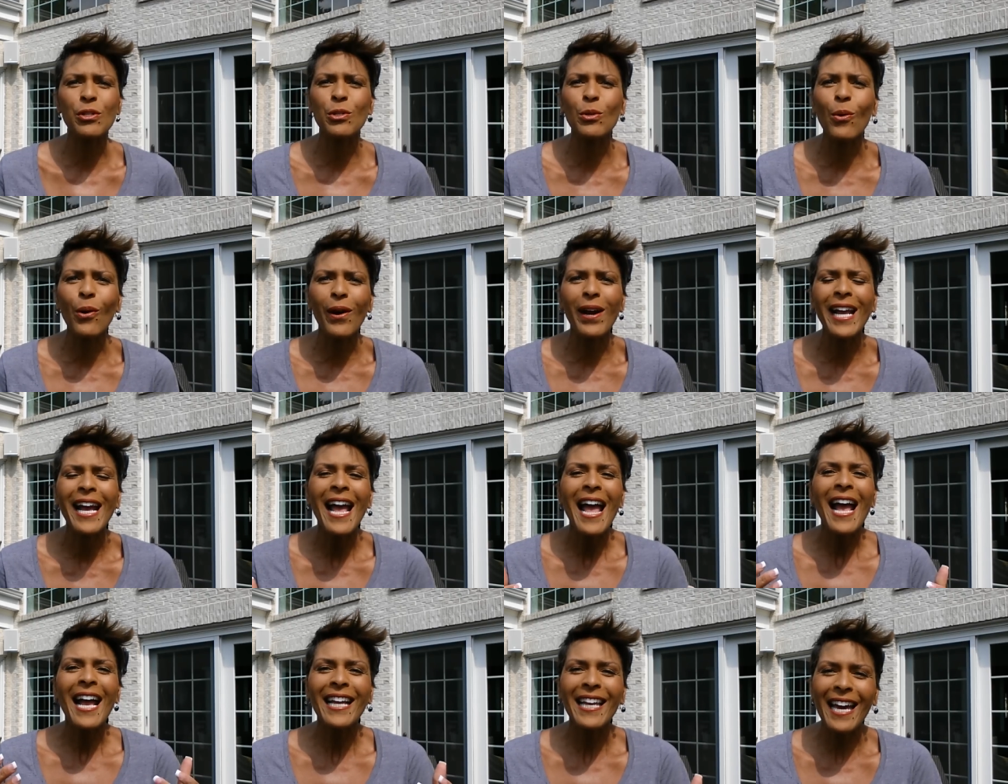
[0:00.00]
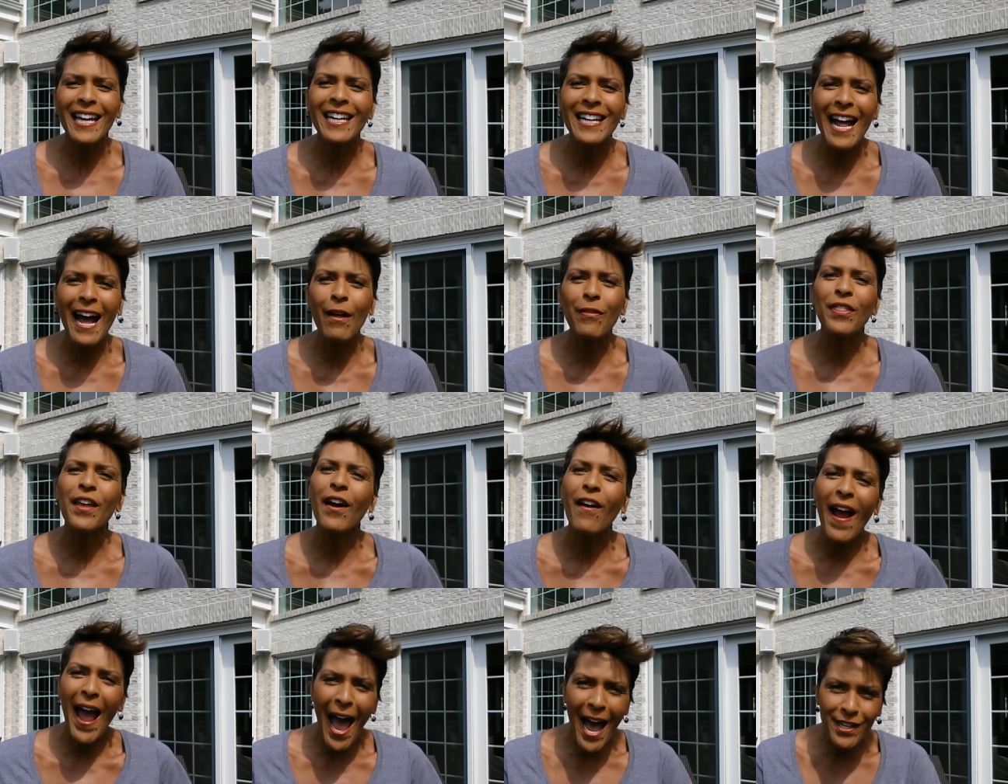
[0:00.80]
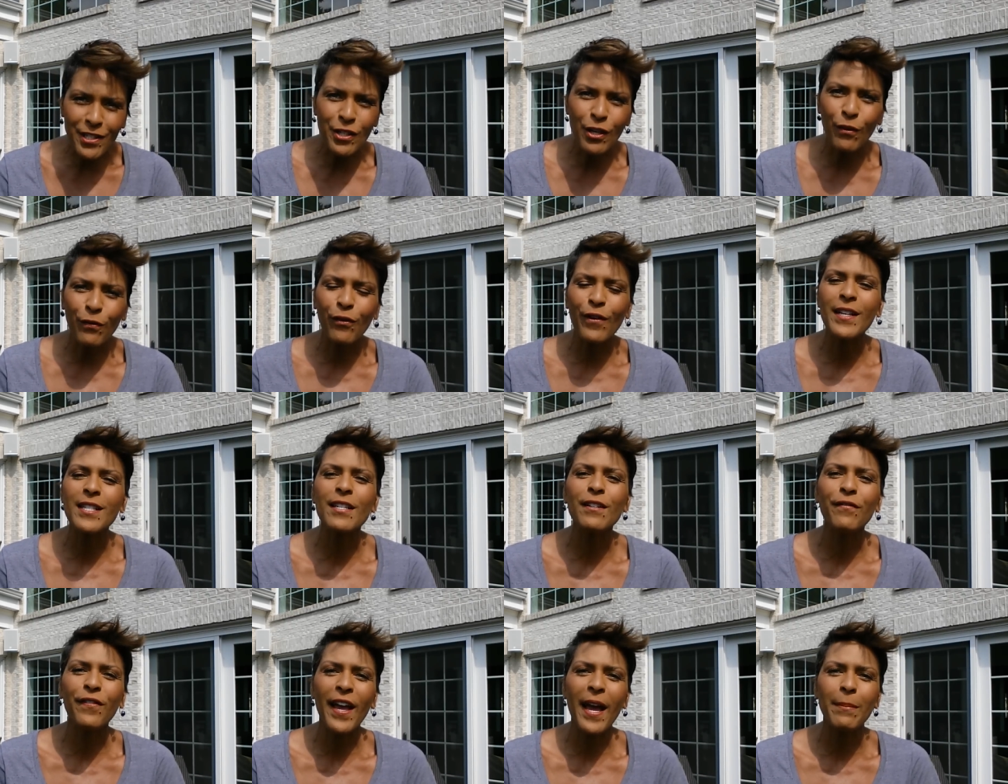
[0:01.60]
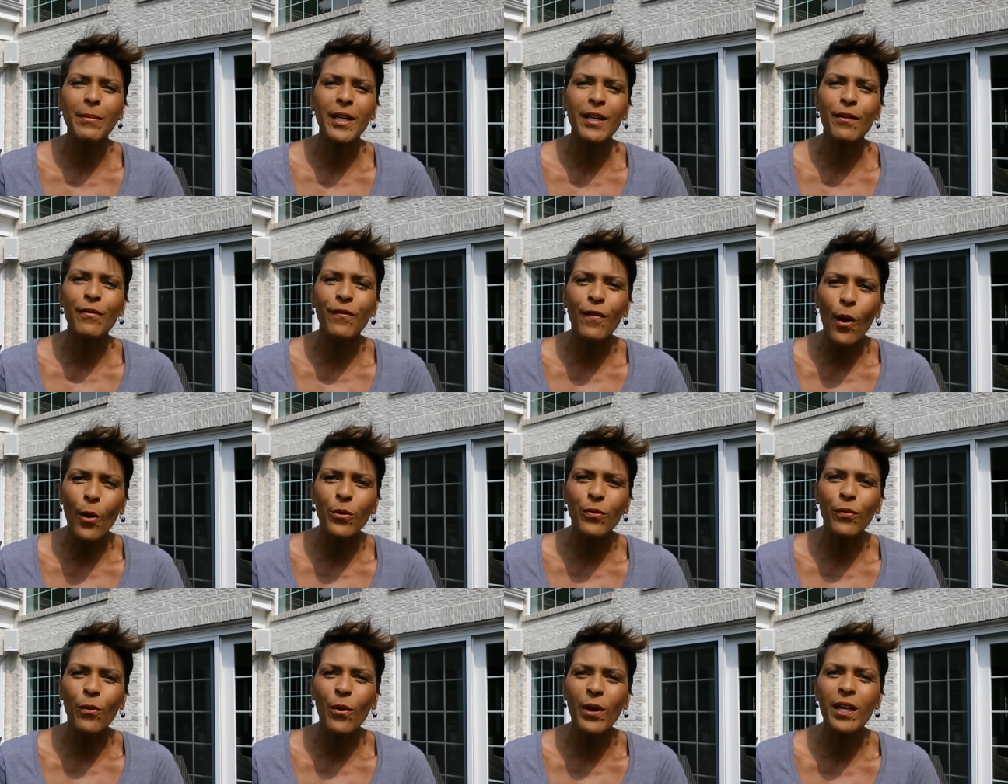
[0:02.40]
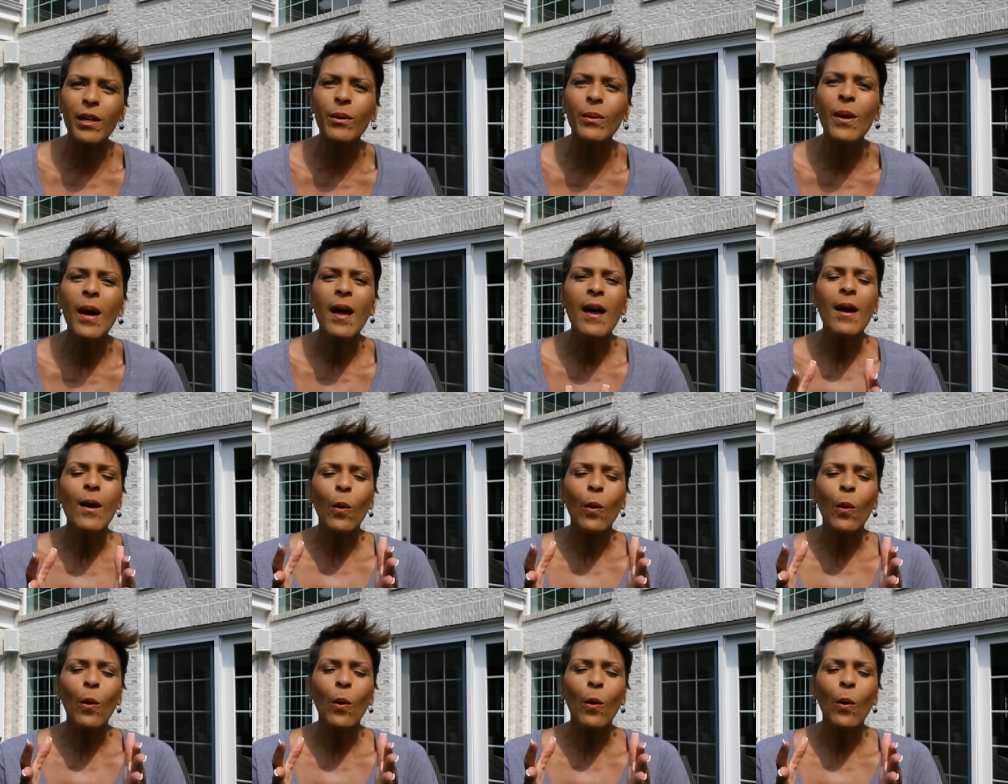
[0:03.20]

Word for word: story, get it out there, ask your friends and family to vote for you.